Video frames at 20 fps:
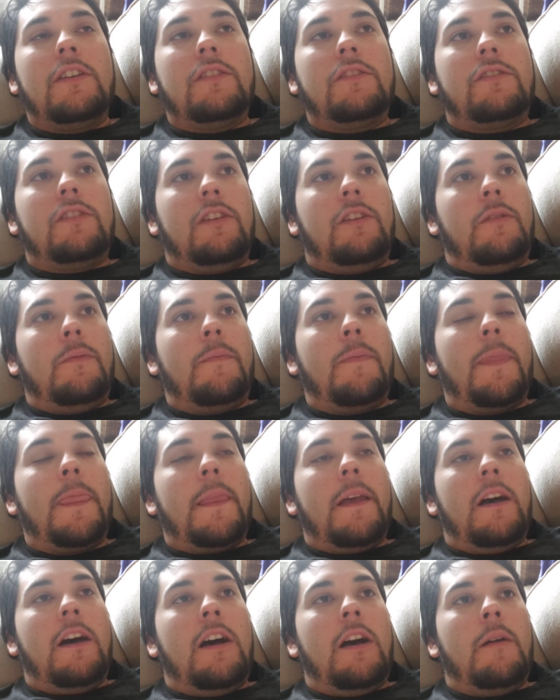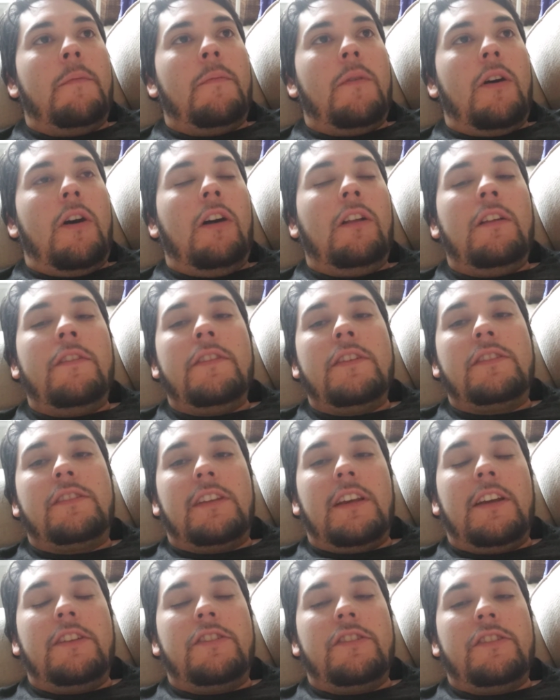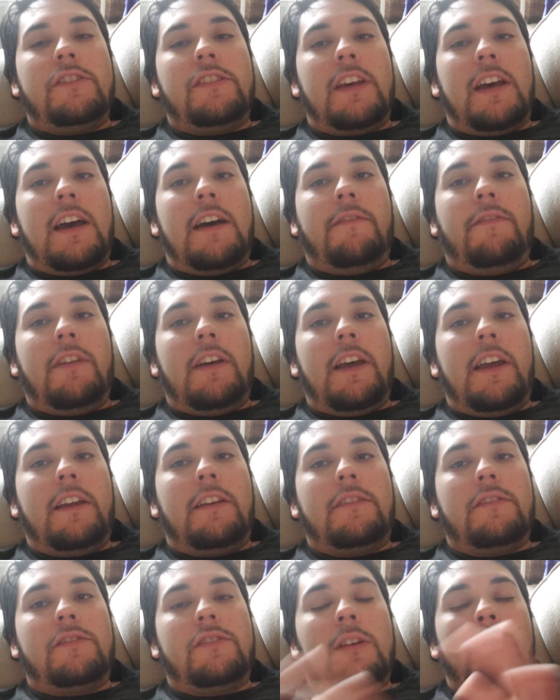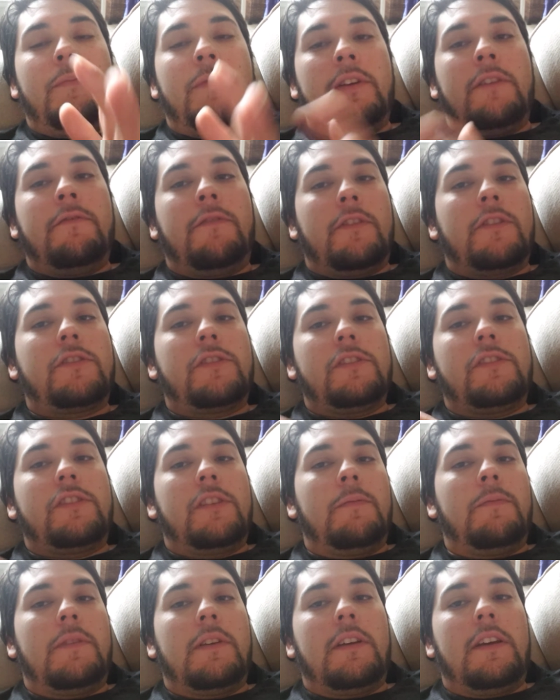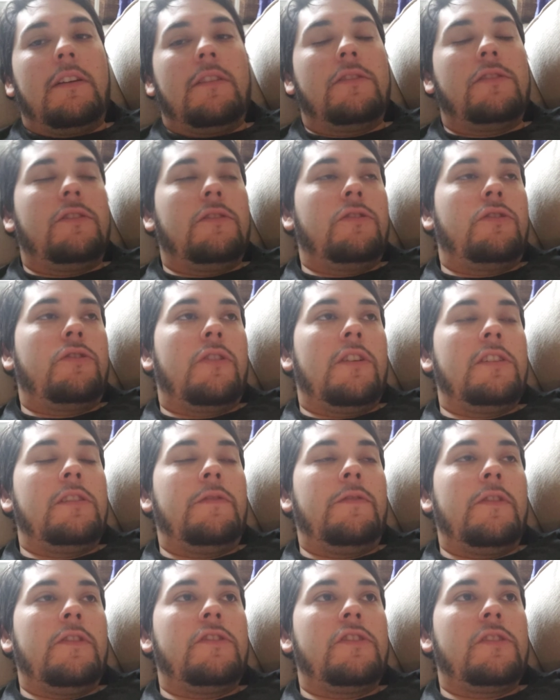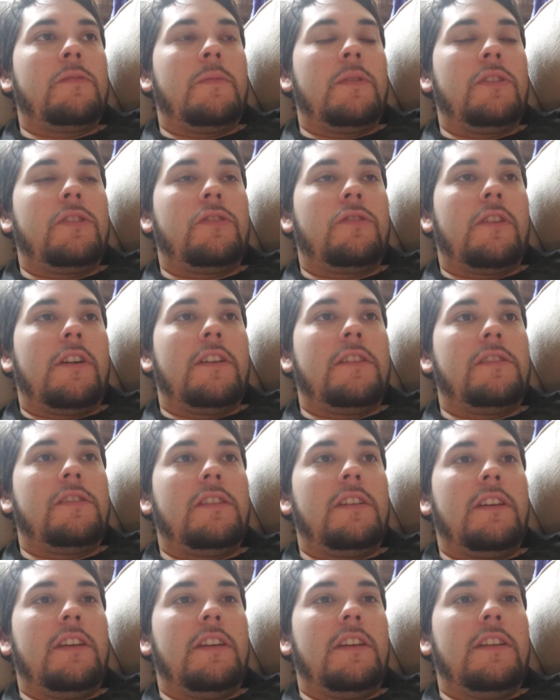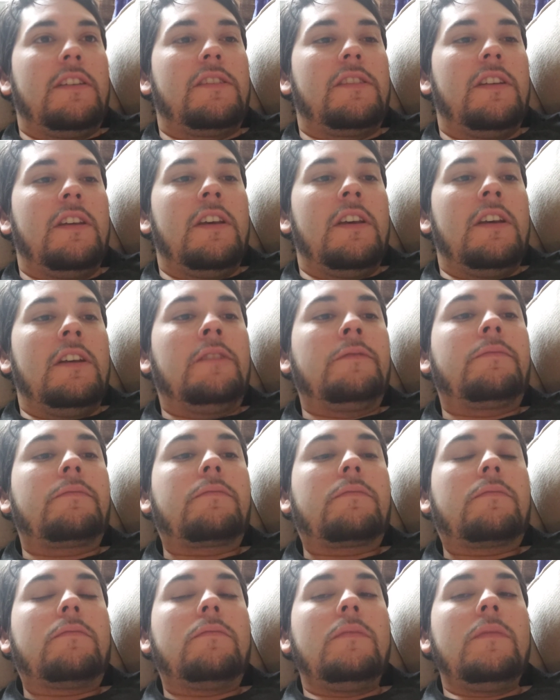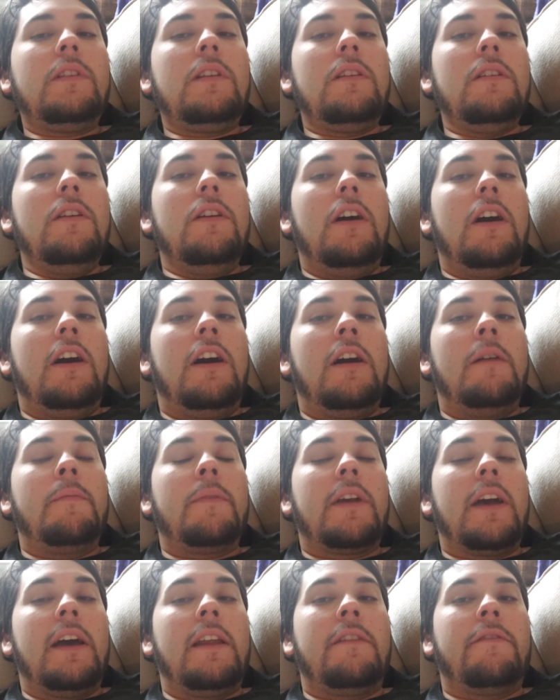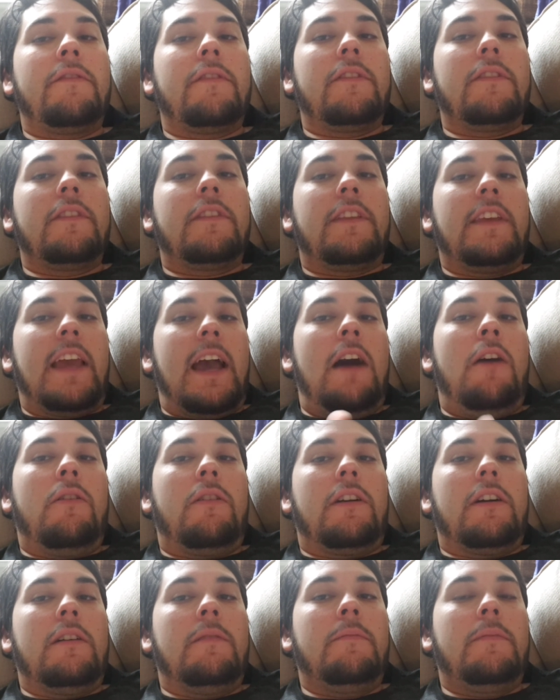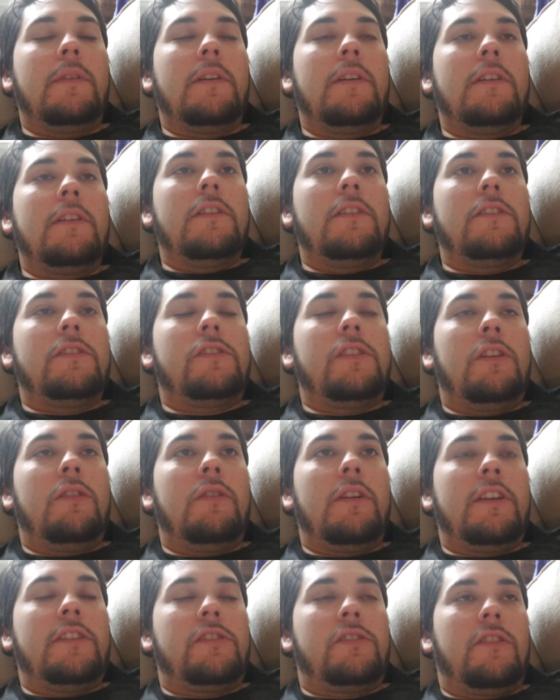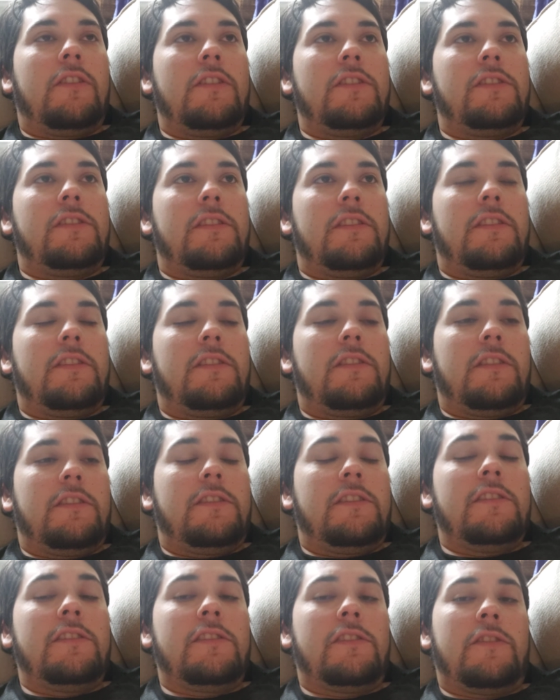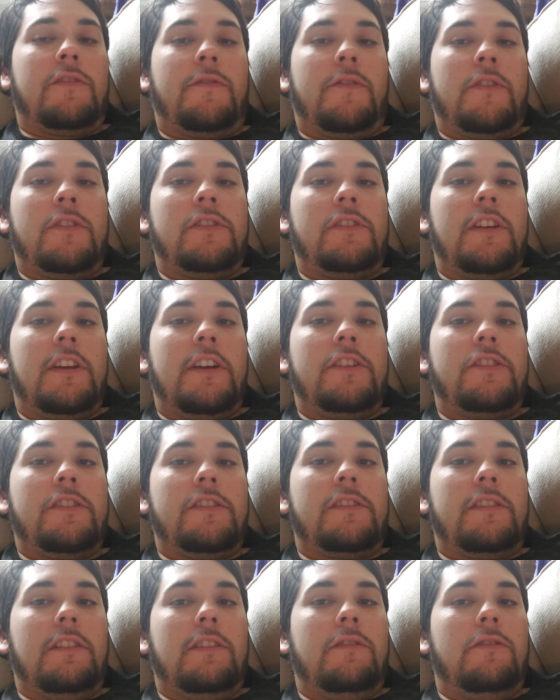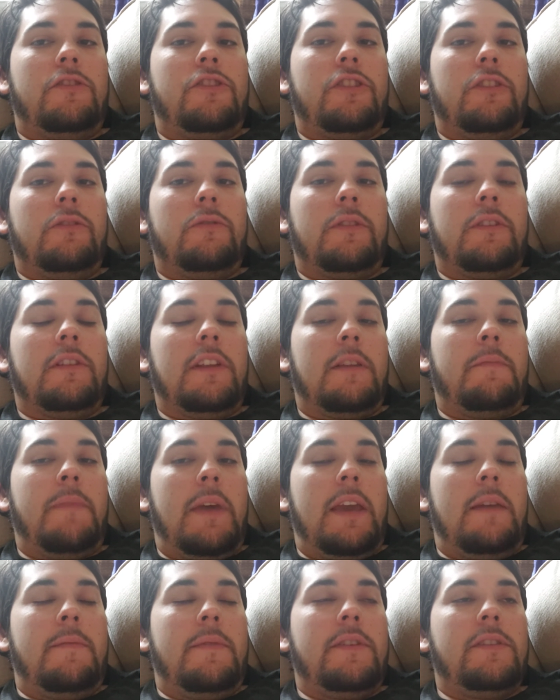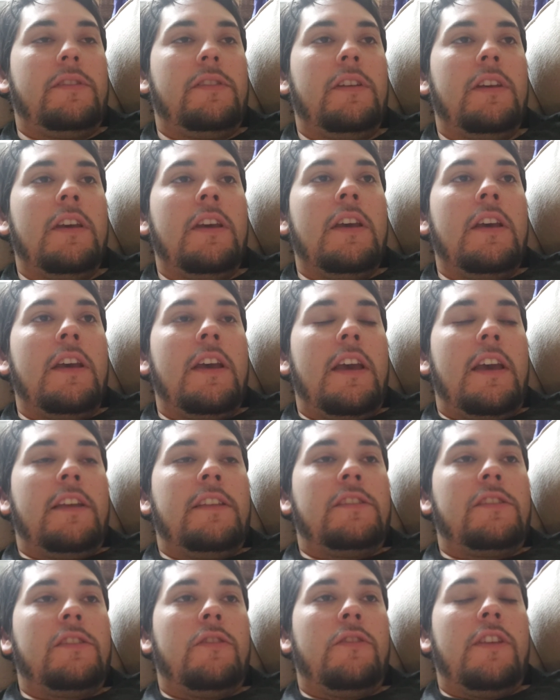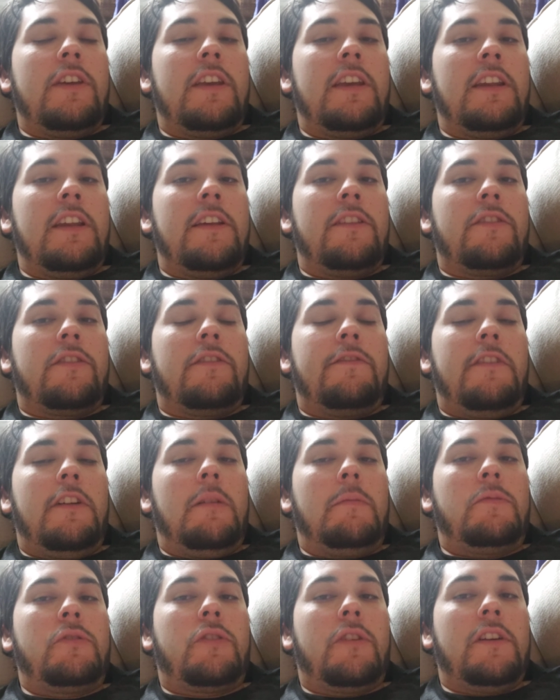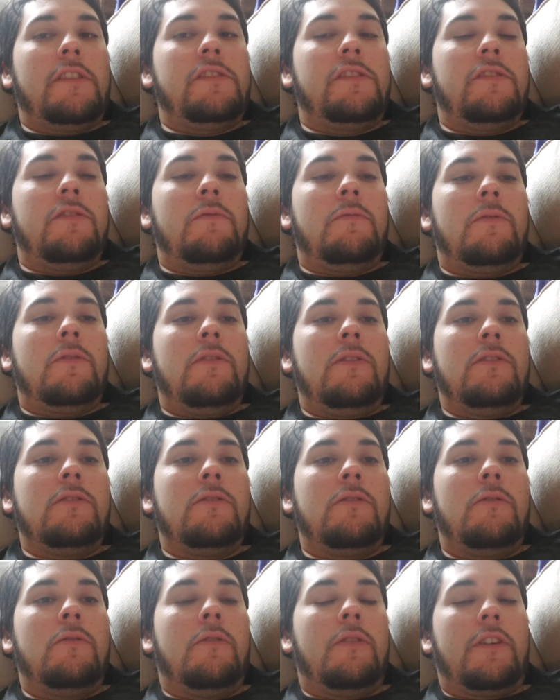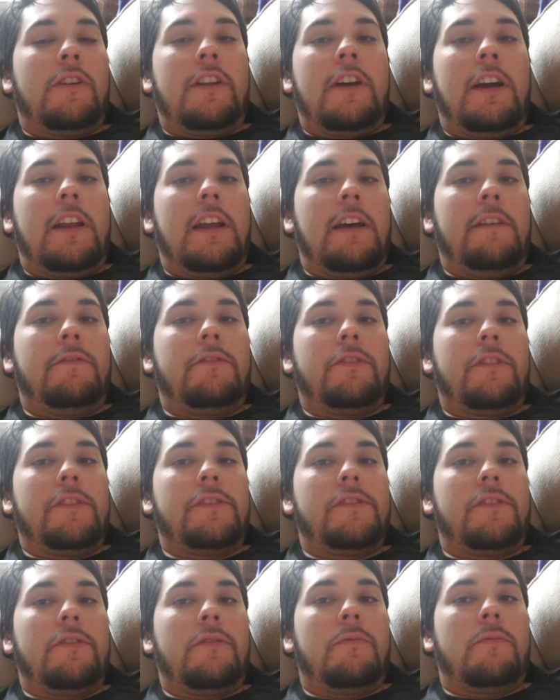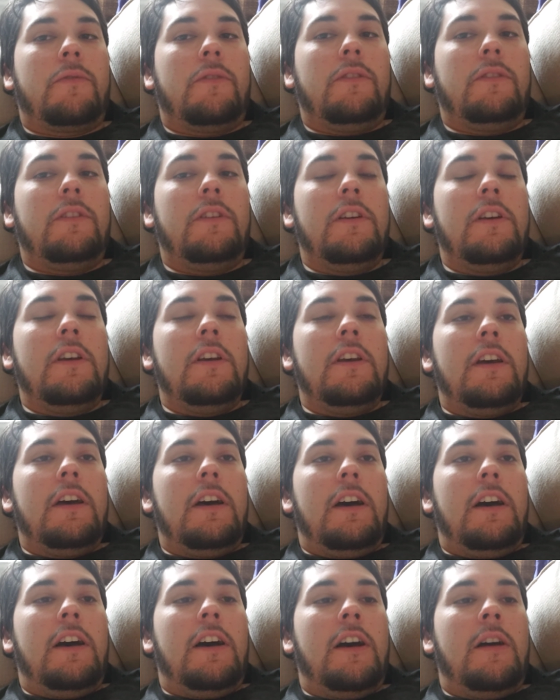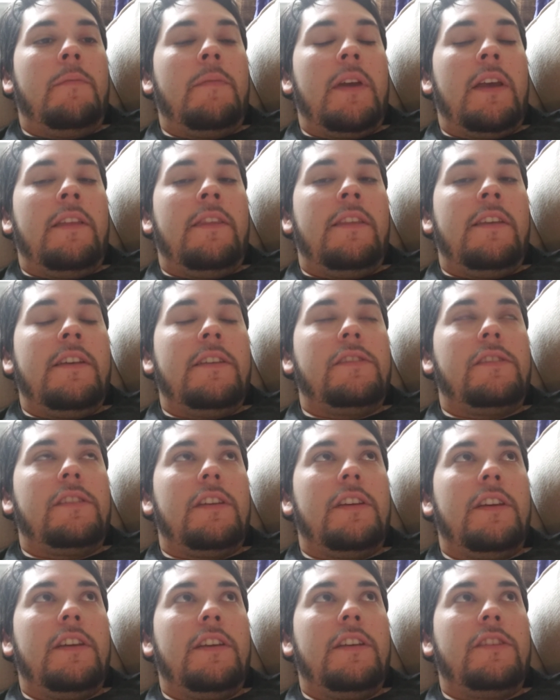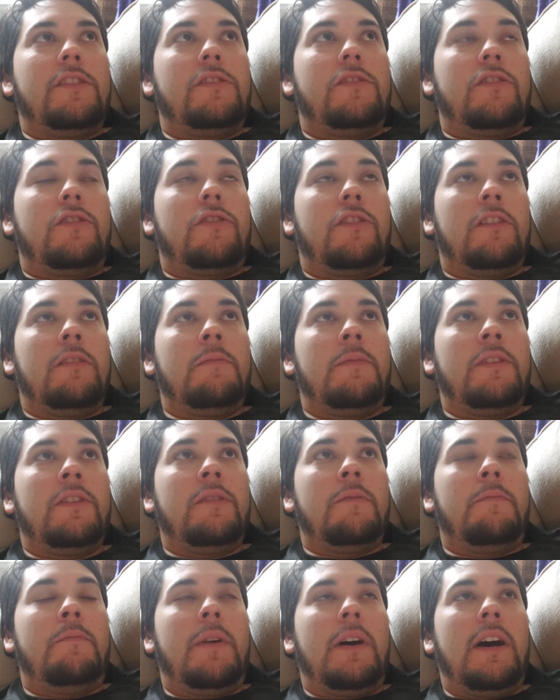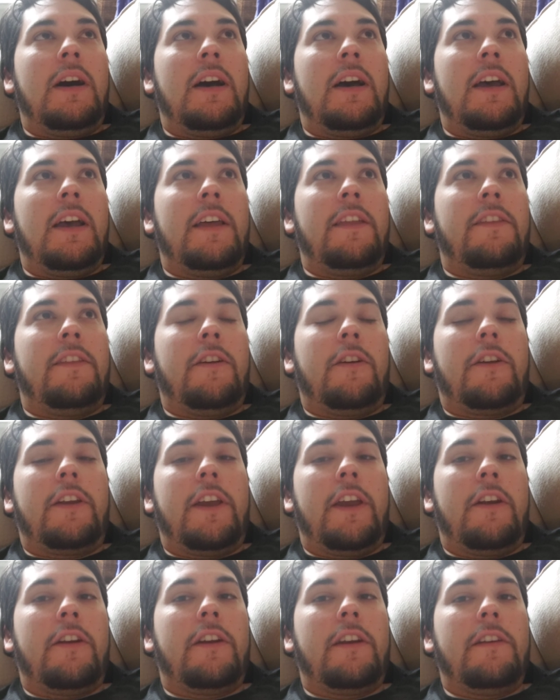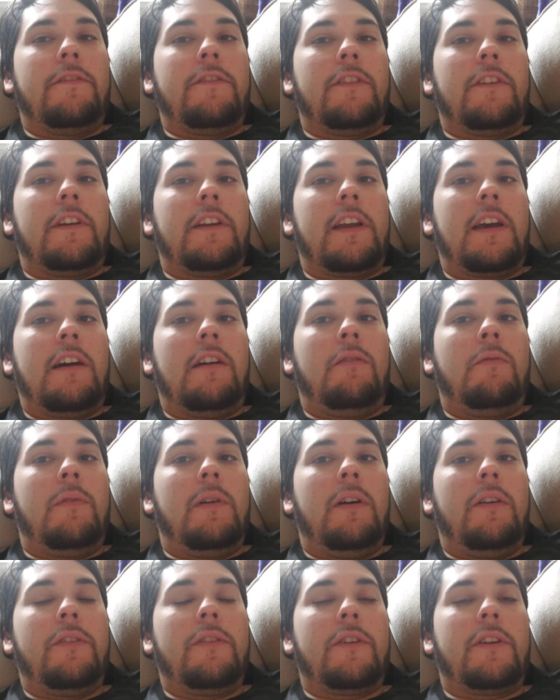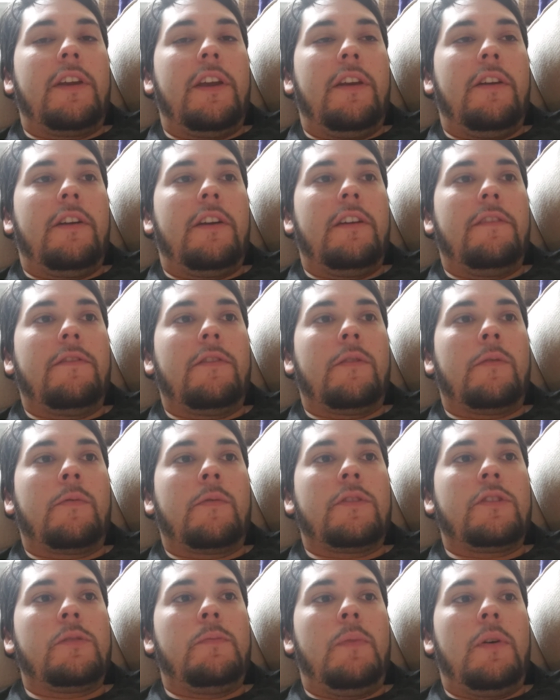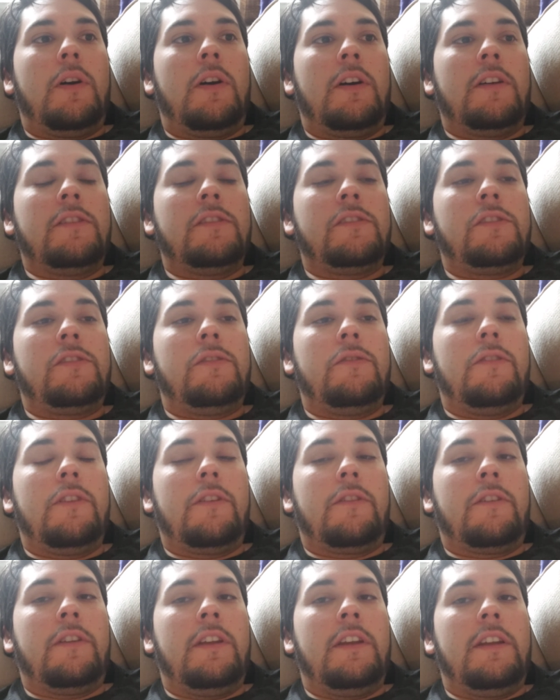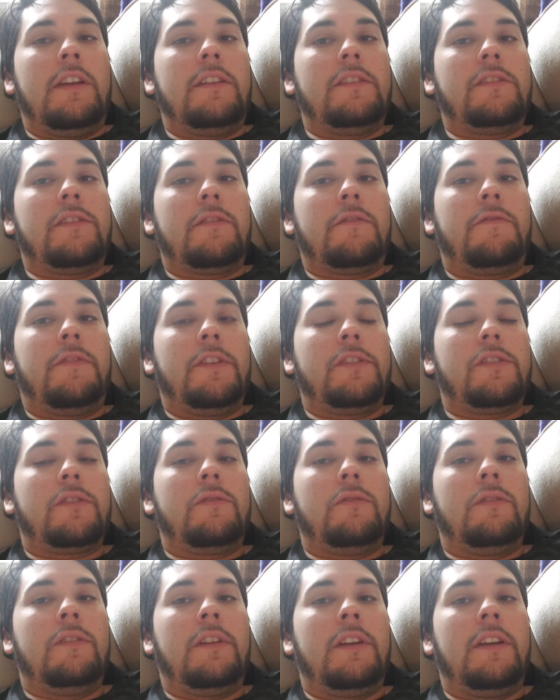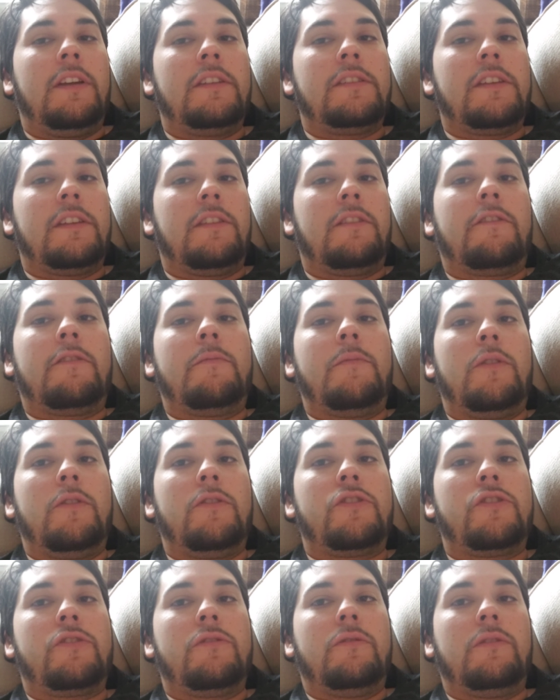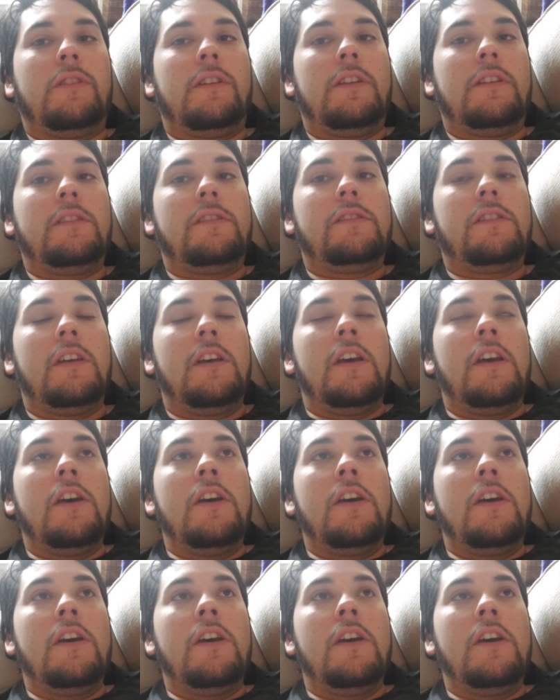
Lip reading: So, all of these stages have like something versus something else. So trust versus mistrust is kind of the outcome. So it starts, since it's the first stage, it's little children, like babies. And so they can either develop trust in the world or not have trust in the world. And this is determined by their caregiver and how well their caregiver responds to their needs, their physical needs and their emotional needs.